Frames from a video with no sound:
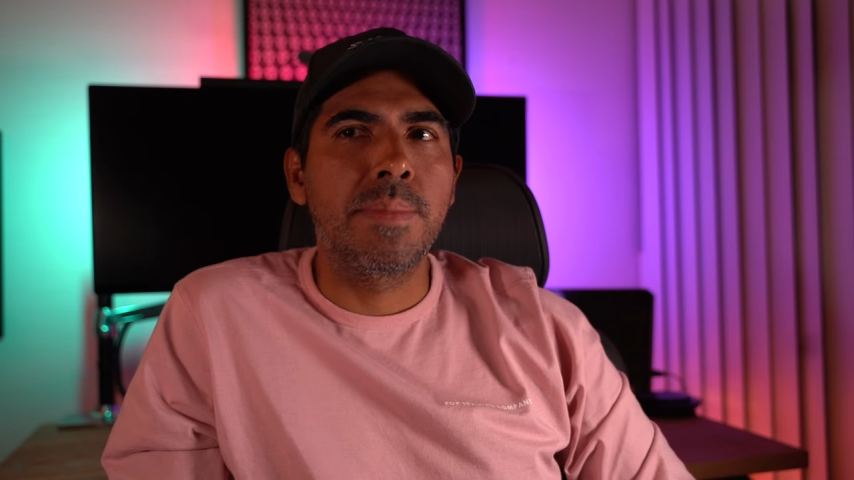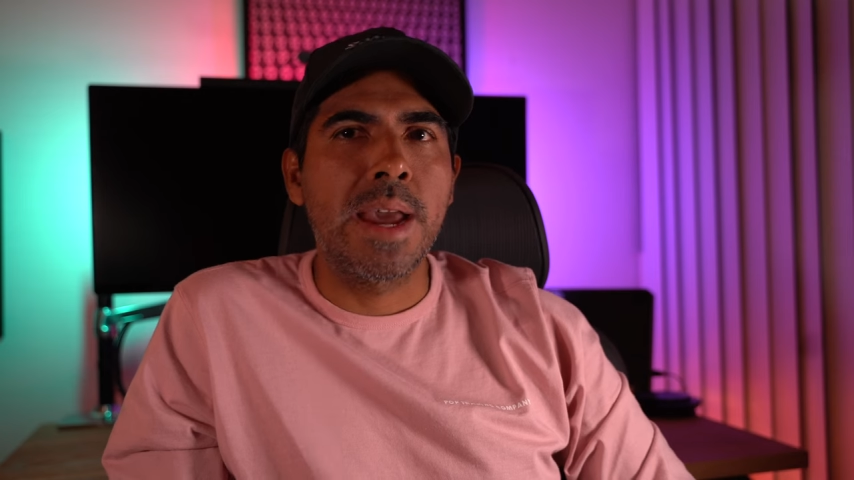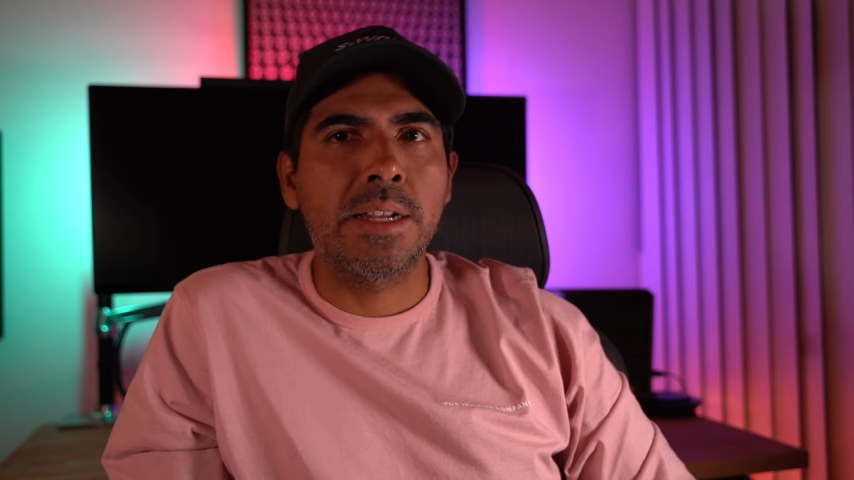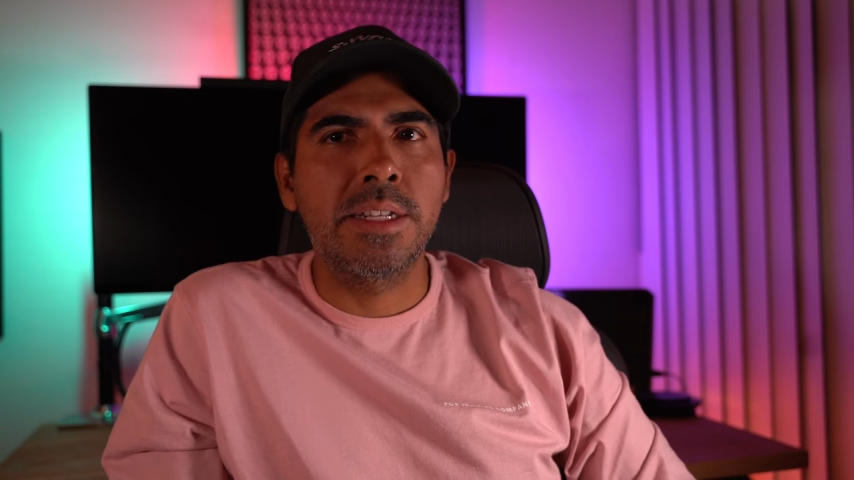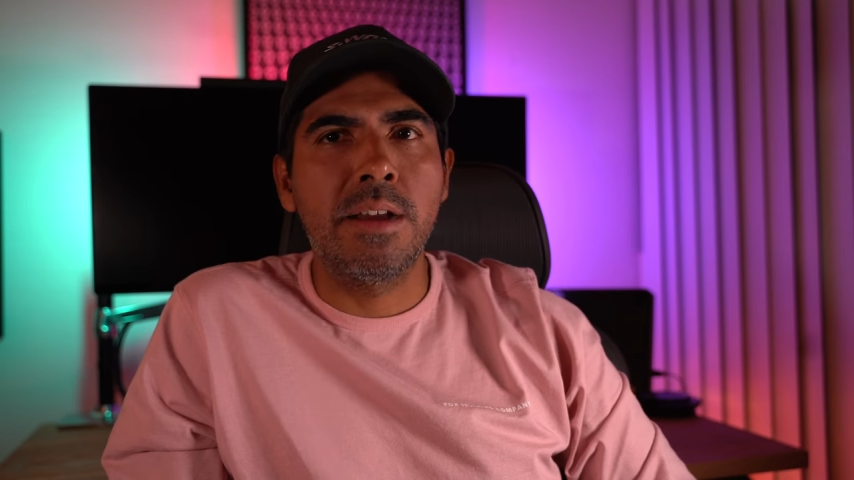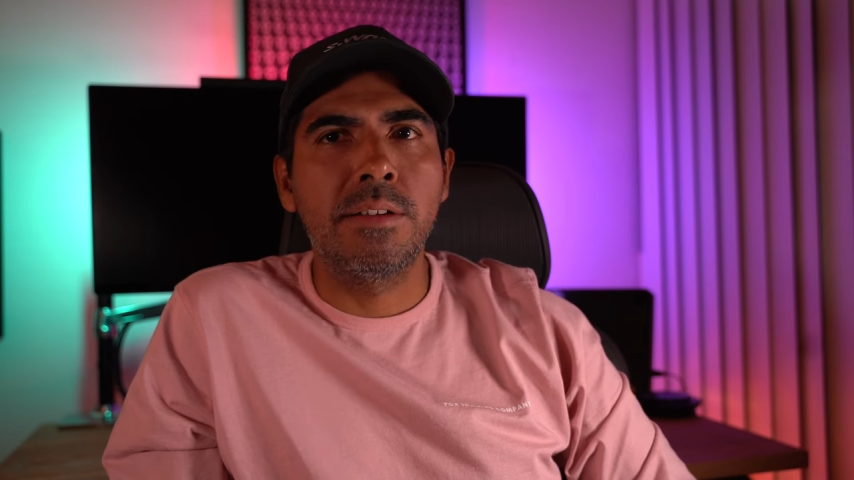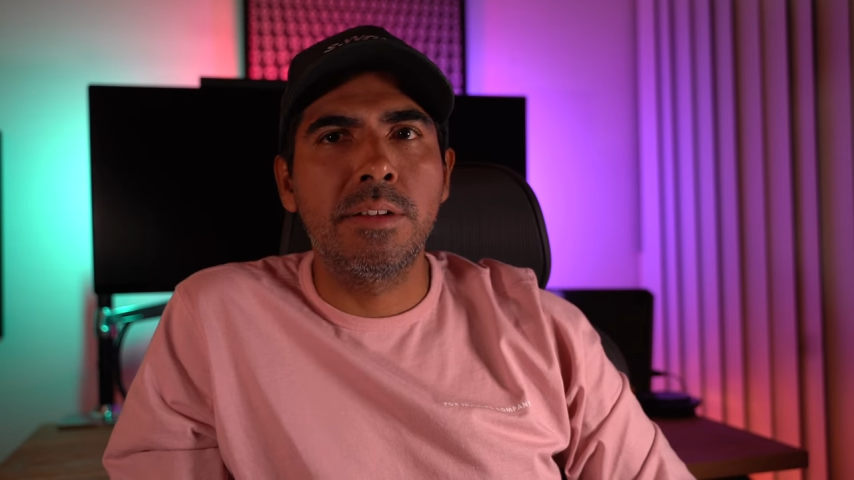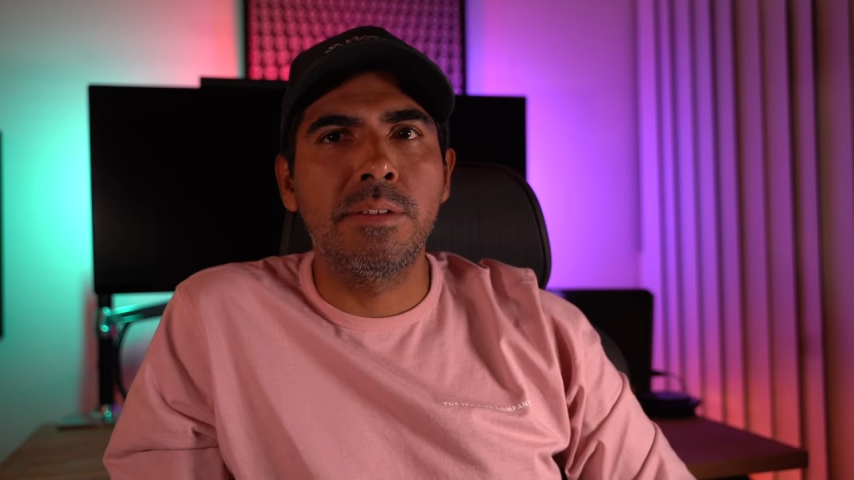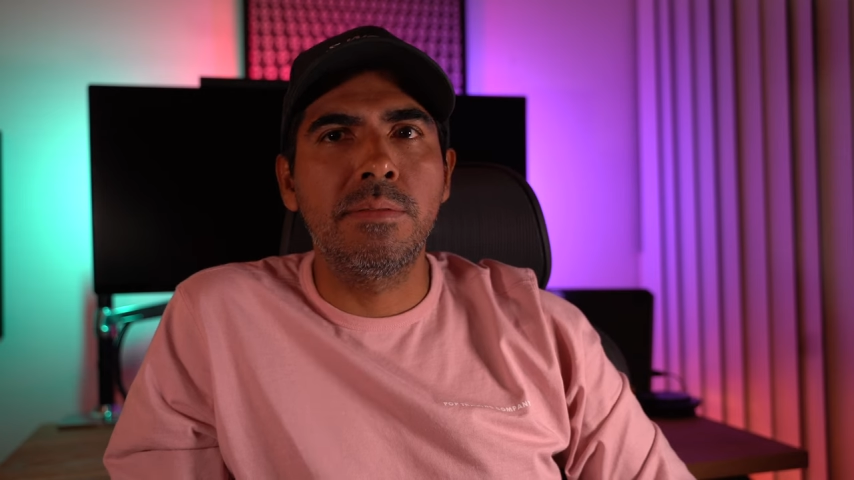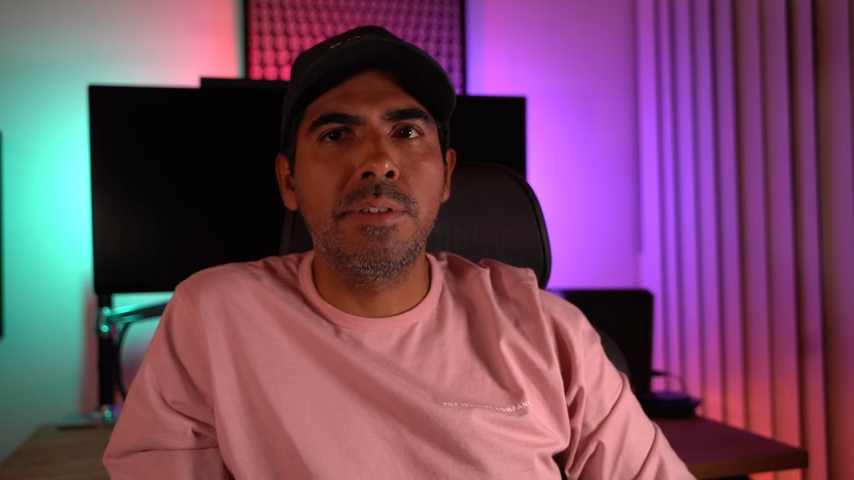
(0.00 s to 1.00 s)
it back down
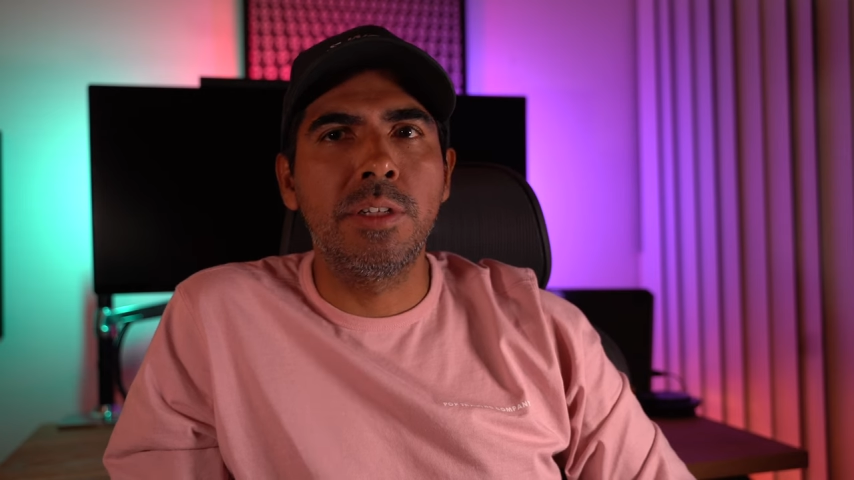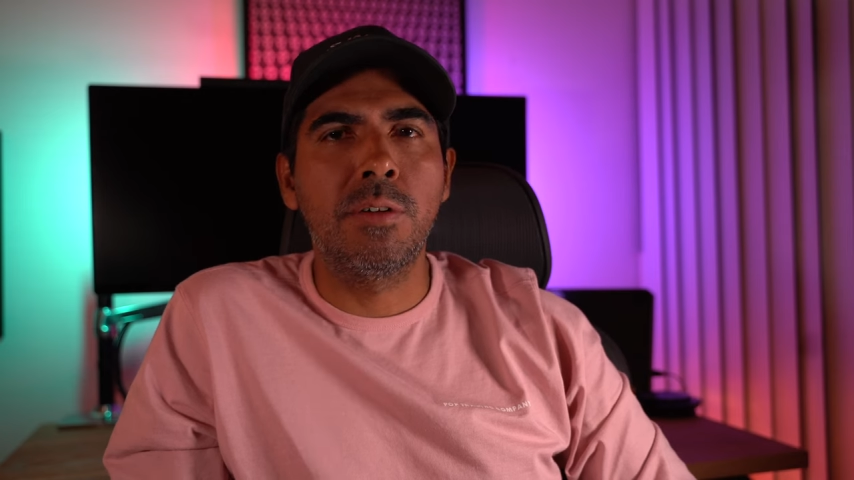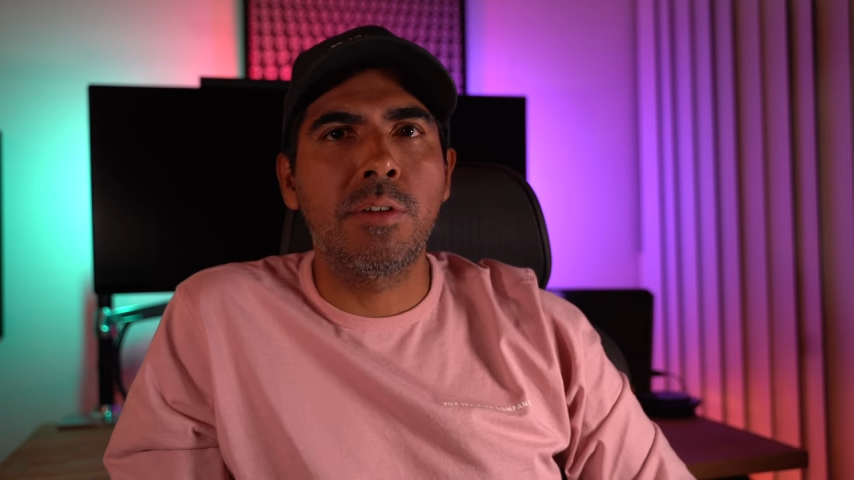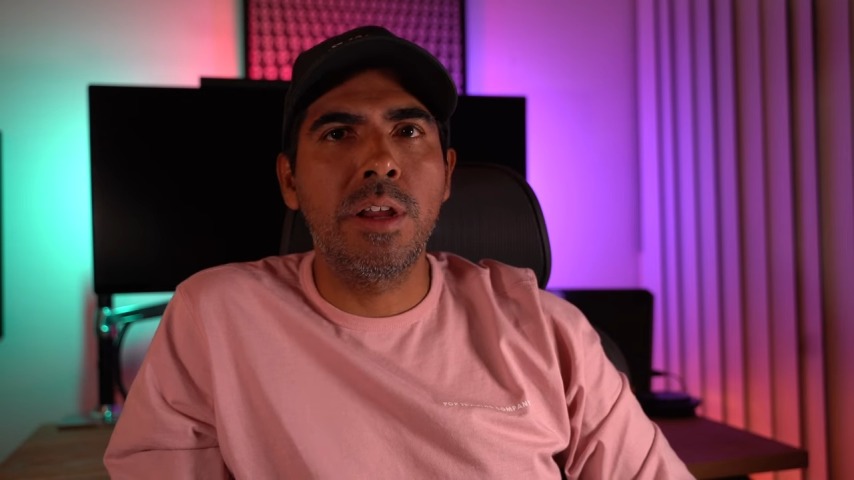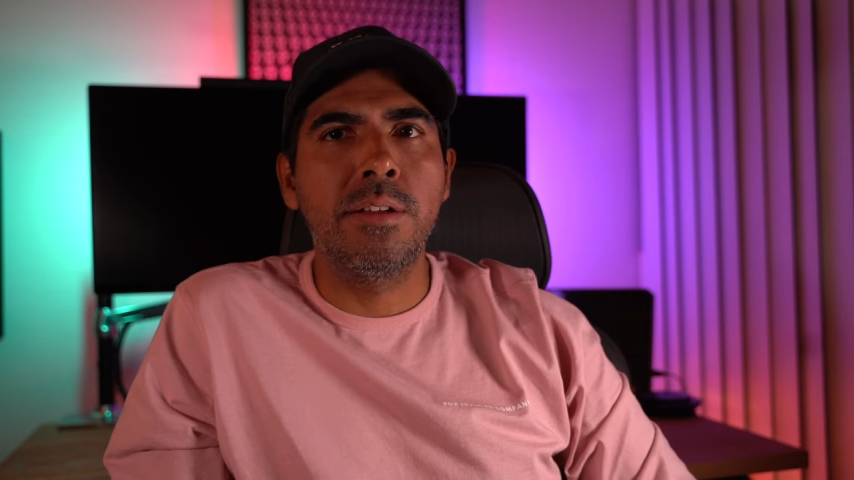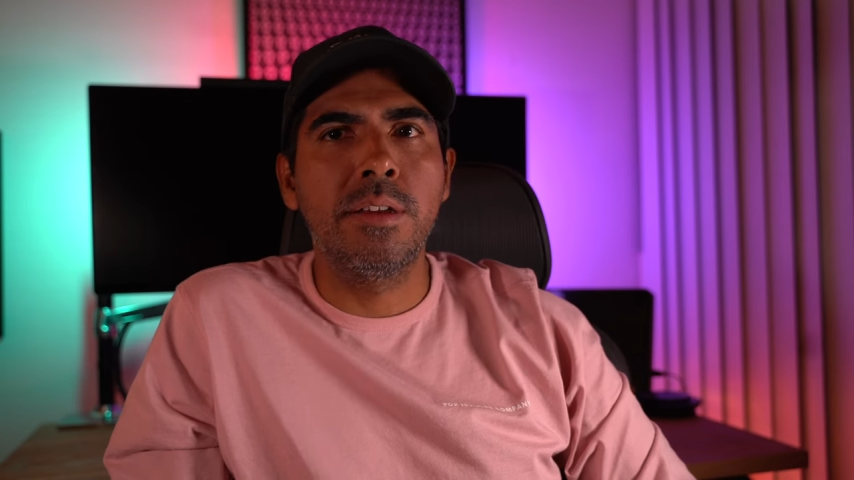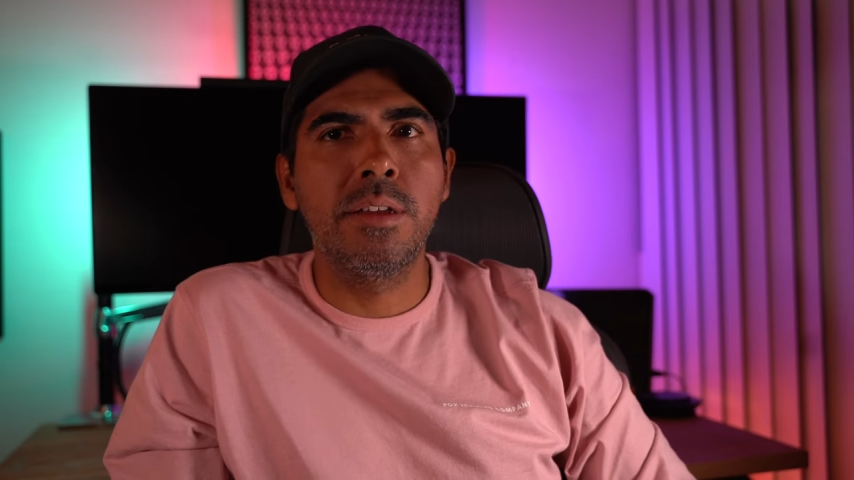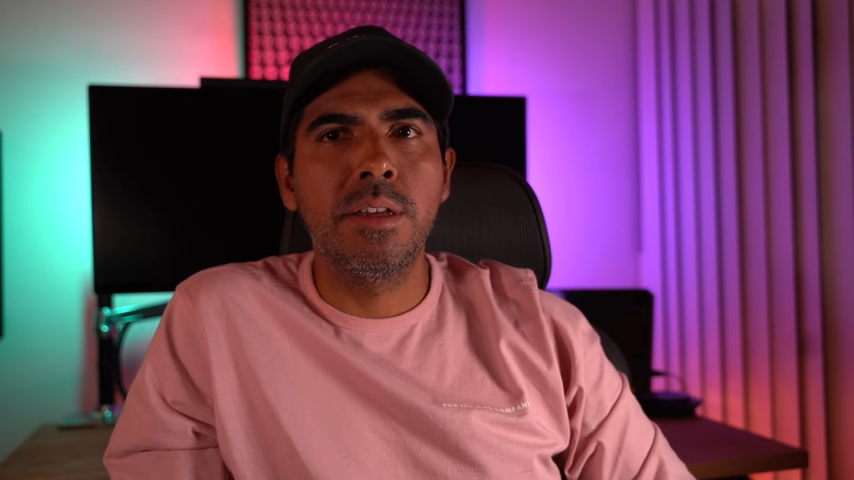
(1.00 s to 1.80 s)
to zero grade.